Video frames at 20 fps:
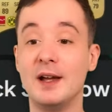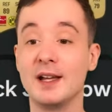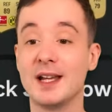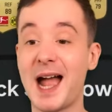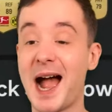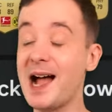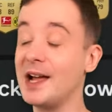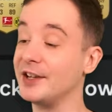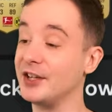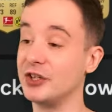
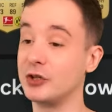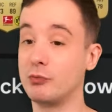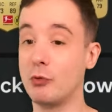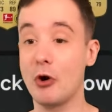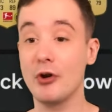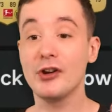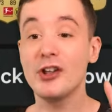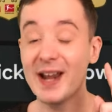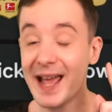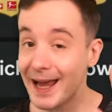Guys, we're
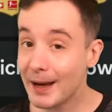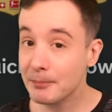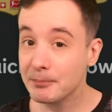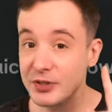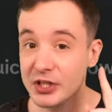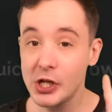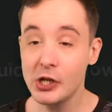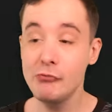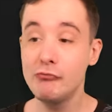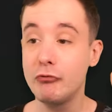on an
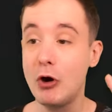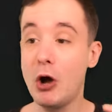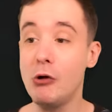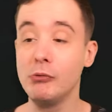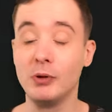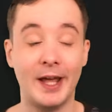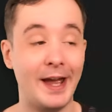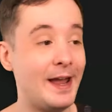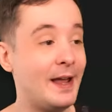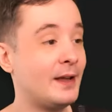absolute
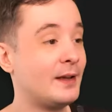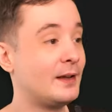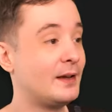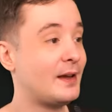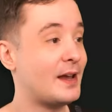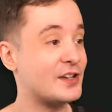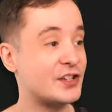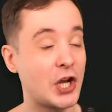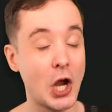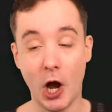roll here.
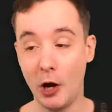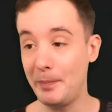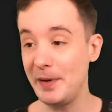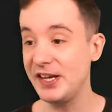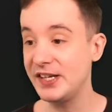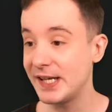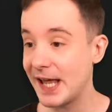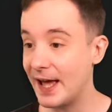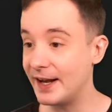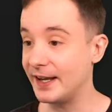It's got to be
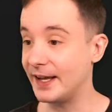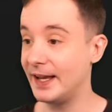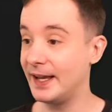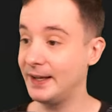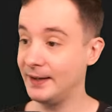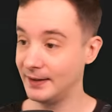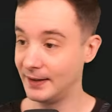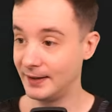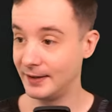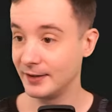said here.